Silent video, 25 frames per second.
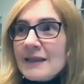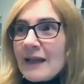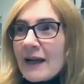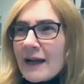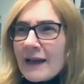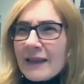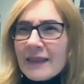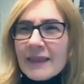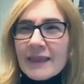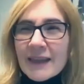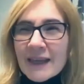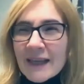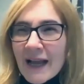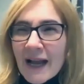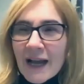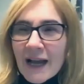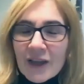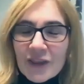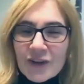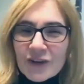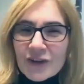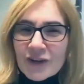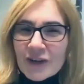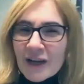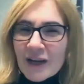I think
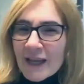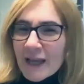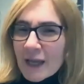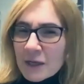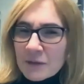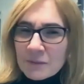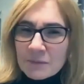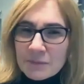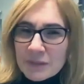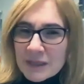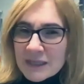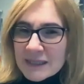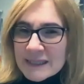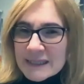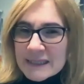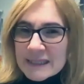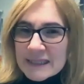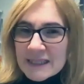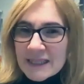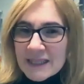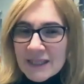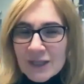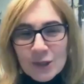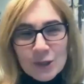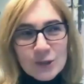either
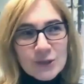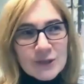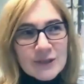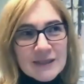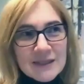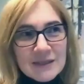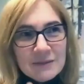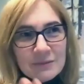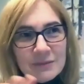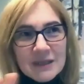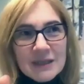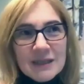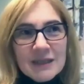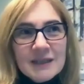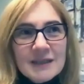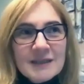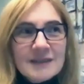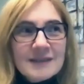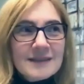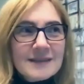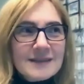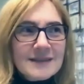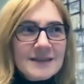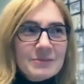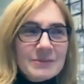NBC or
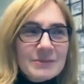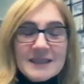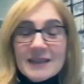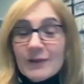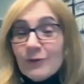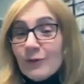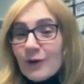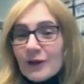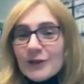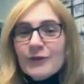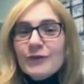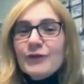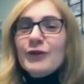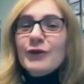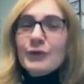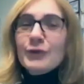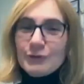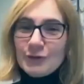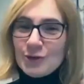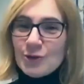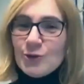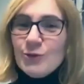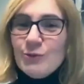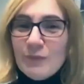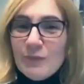CBC, one of the
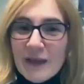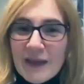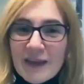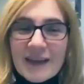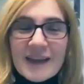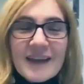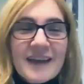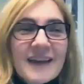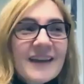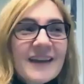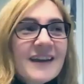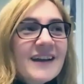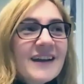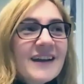2 big